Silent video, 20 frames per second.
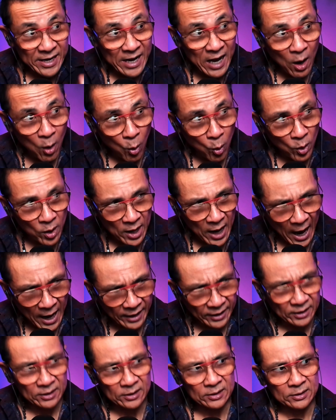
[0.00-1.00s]
dio
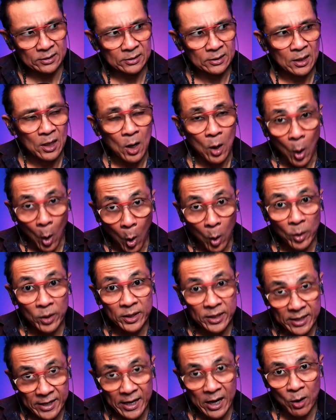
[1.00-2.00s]
gan.
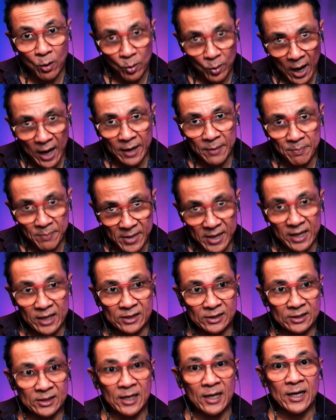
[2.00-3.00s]
Kon dio gan
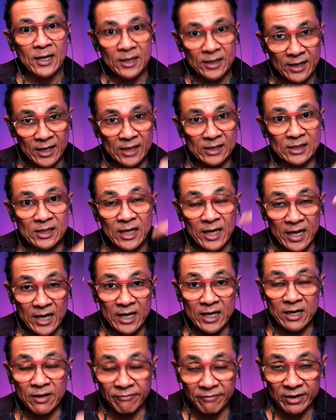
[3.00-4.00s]
means this
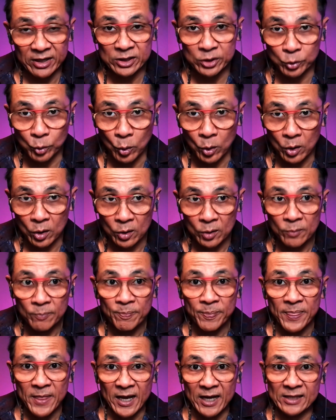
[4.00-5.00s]

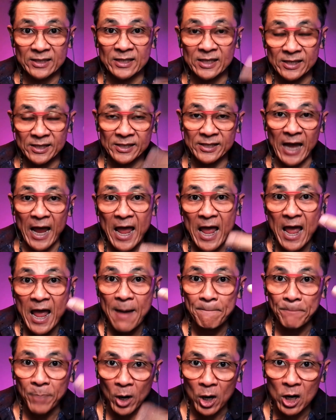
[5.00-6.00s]
individual is the
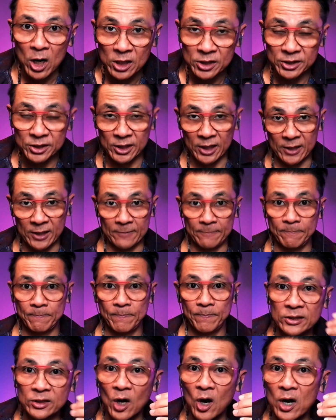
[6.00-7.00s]
same person.
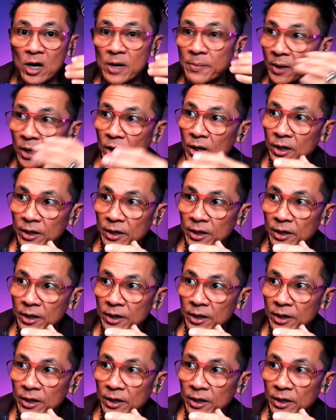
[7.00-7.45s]
I saw him